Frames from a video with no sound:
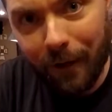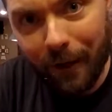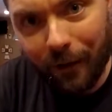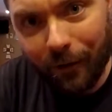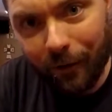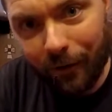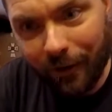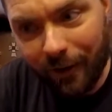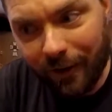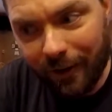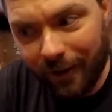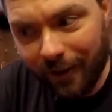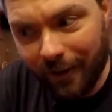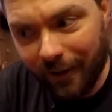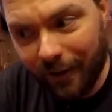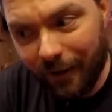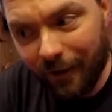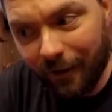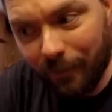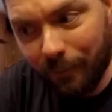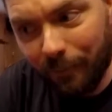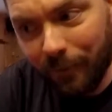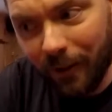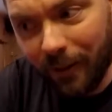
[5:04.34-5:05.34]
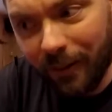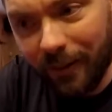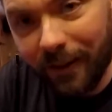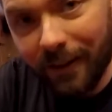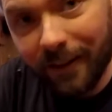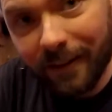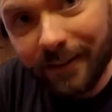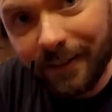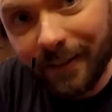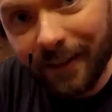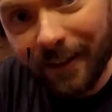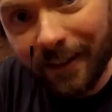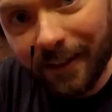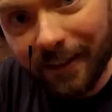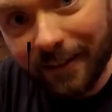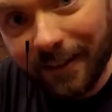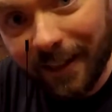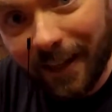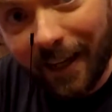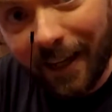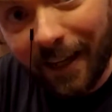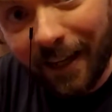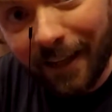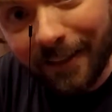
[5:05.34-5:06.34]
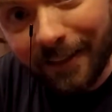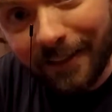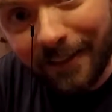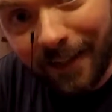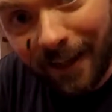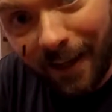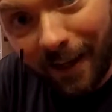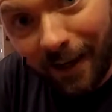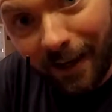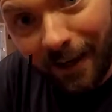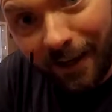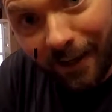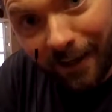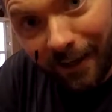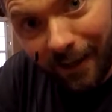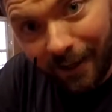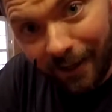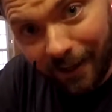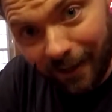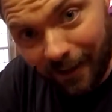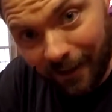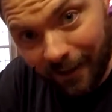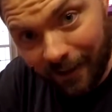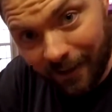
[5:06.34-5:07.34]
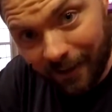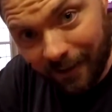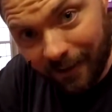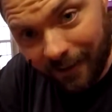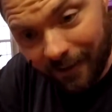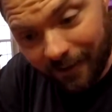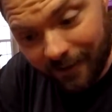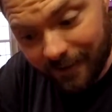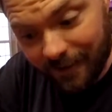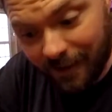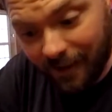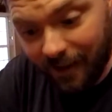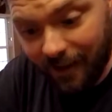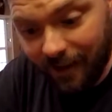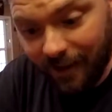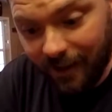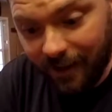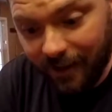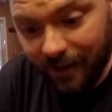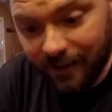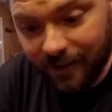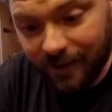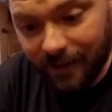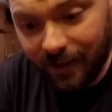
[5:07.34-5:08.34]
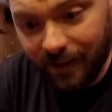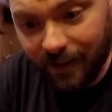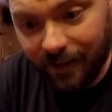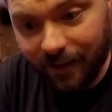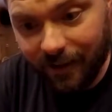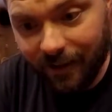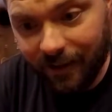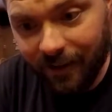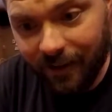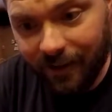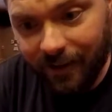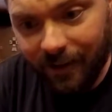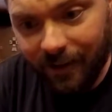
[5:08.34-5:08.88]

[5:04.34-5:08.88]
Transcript: bigger than it is, but this is a tiny antenna.